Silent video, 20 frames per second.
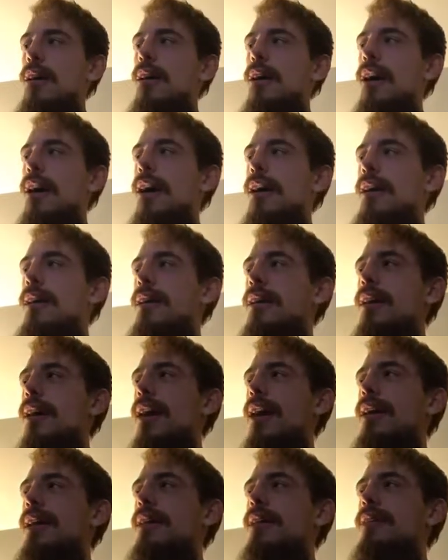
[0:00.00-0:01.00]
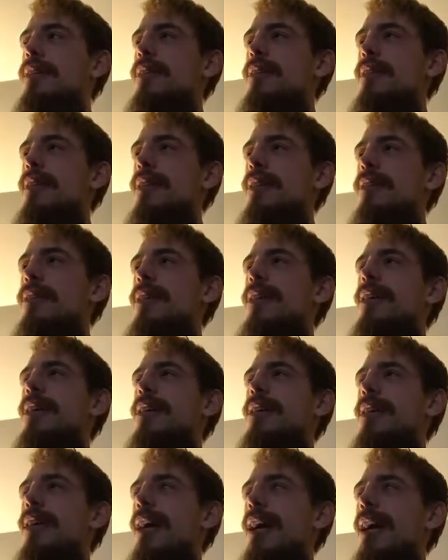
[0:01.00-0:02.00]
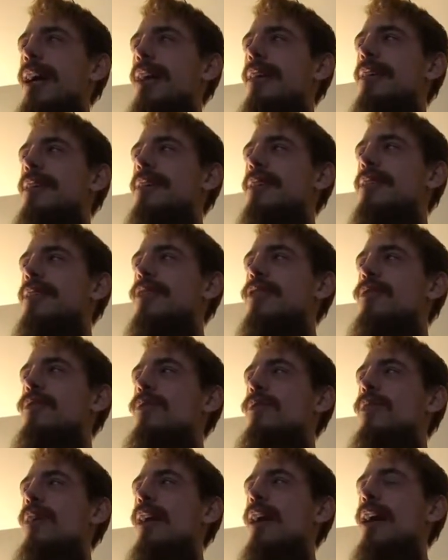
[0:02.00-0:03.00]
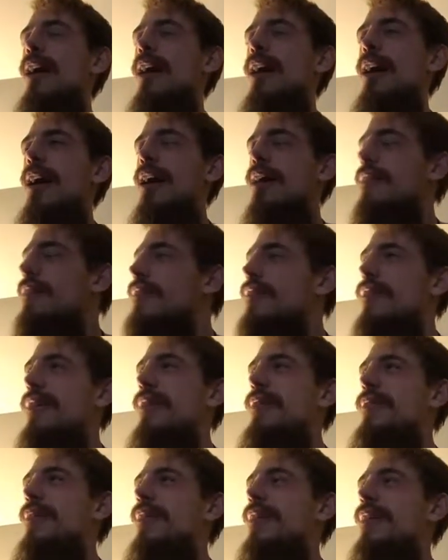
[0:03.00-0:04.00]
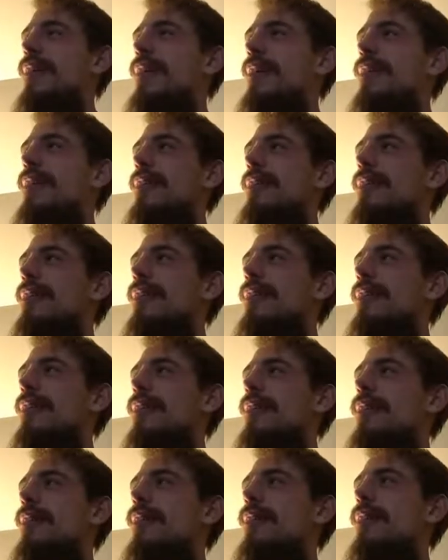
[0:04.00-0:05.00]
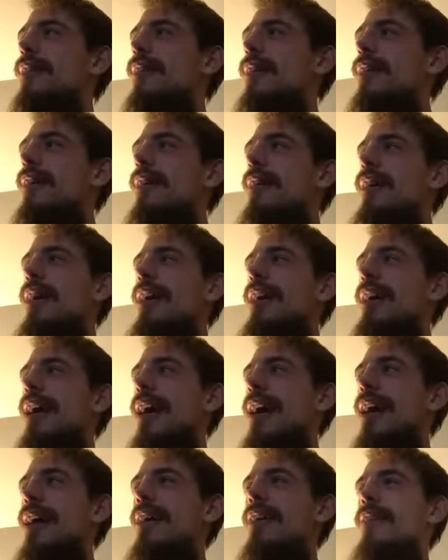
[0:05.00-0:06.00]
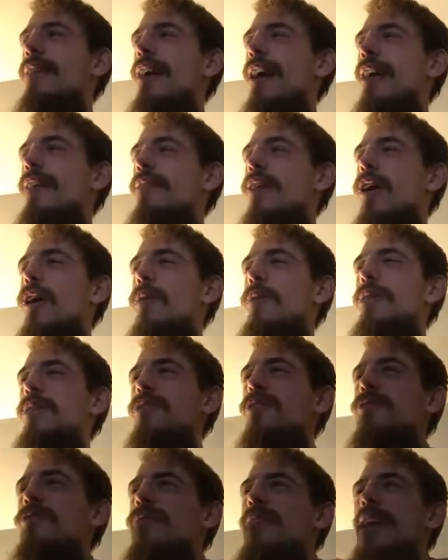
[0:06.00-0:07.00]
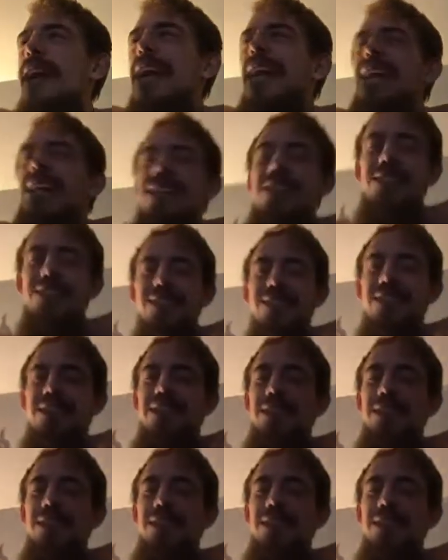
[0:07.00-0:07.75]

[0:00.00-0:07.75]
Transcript: I can literally connect to everyone. And I can just,